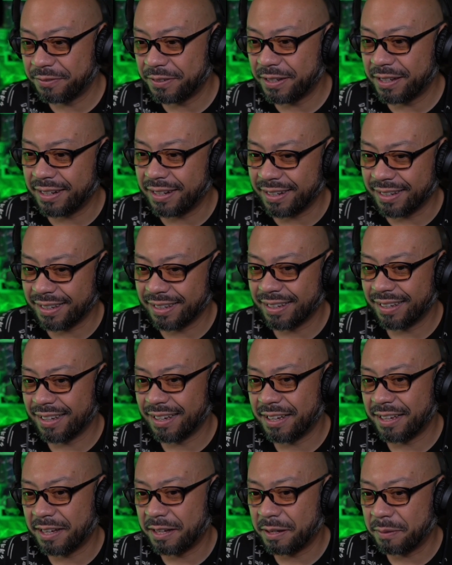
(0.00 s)
funny.
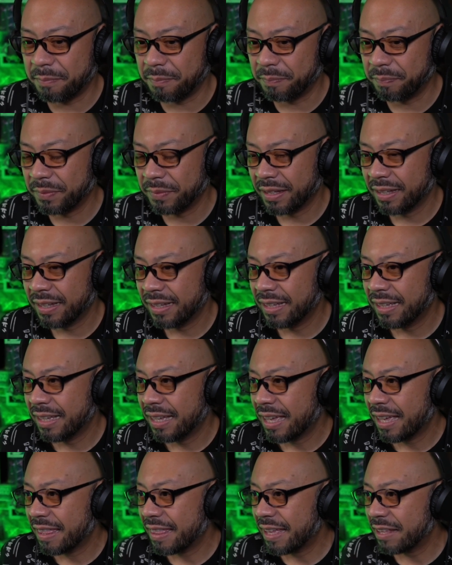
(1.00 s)

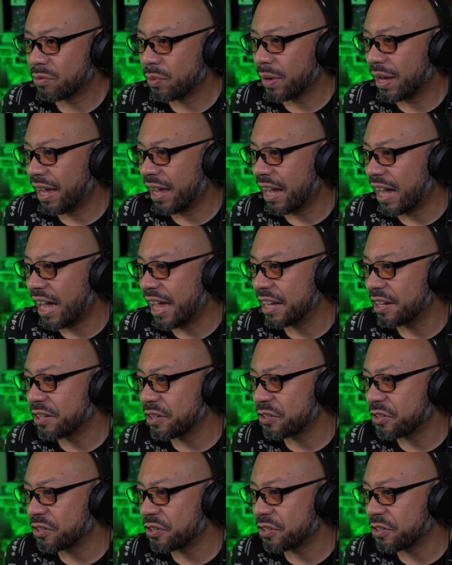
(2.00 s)
That's why I